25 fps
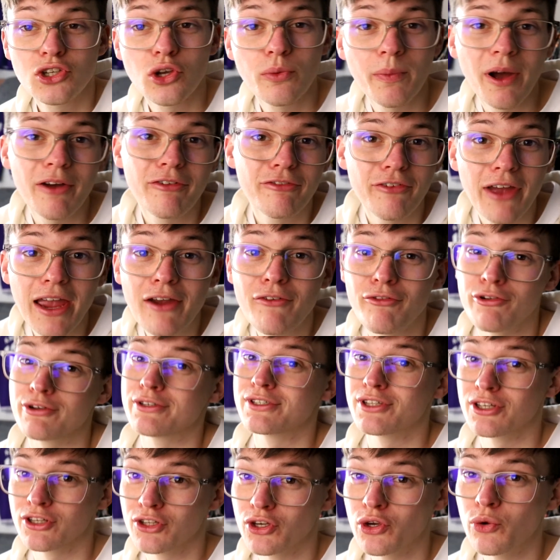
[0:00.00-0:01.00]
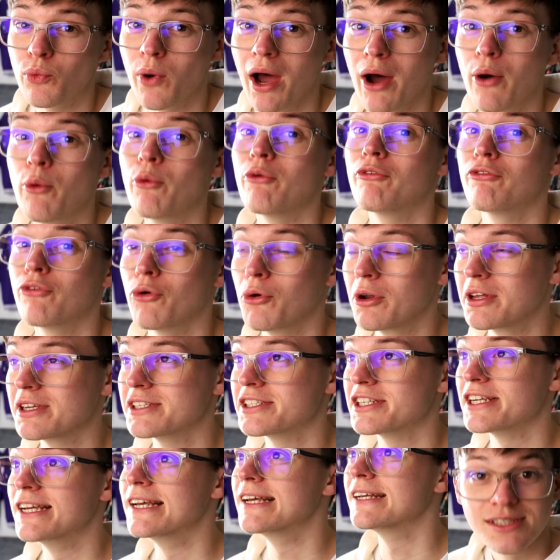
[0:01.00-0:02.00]
Two of my favourites to do well for
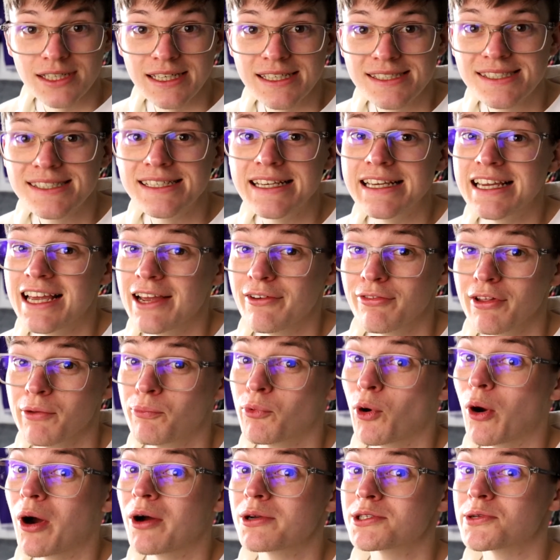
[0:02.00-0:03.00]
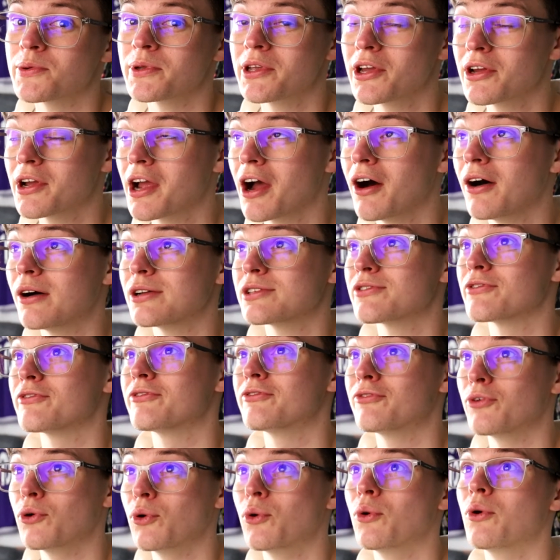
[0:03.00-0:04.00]
this year, so let's see if they brought out some good cars
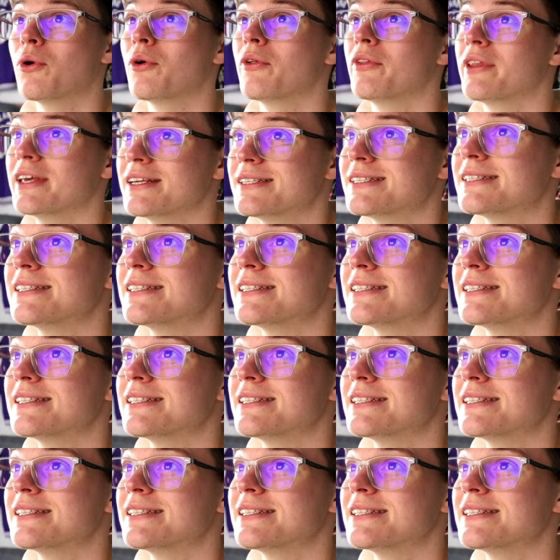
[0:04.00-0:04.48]
for this